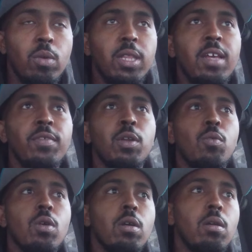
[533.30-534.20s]
we live in a
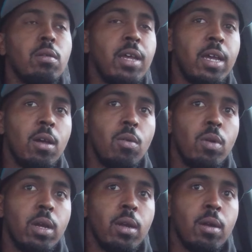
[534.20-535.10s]
world now
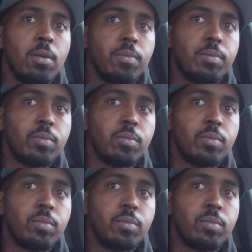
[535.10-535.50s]
where